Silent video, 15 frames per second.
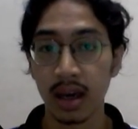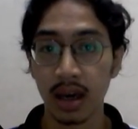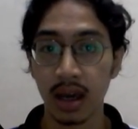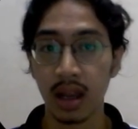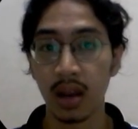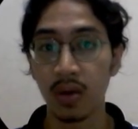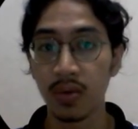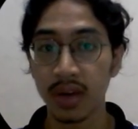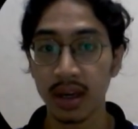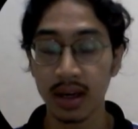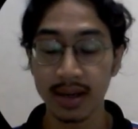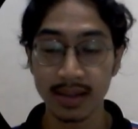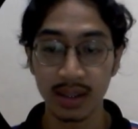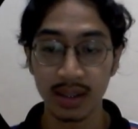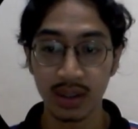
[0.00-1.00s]
allowing
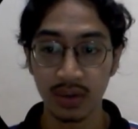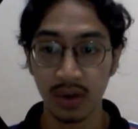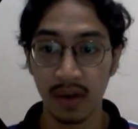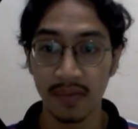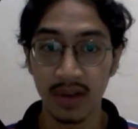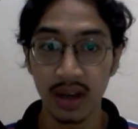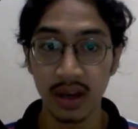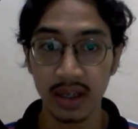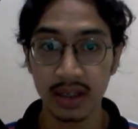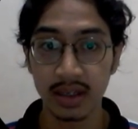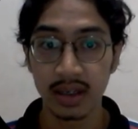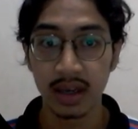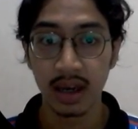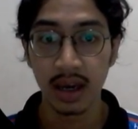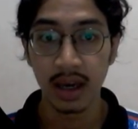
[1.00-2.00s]
us to evaluate
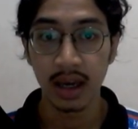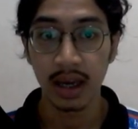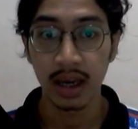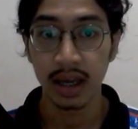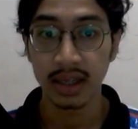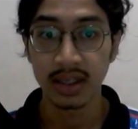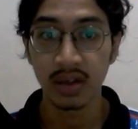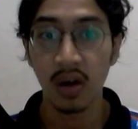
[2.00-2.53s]
its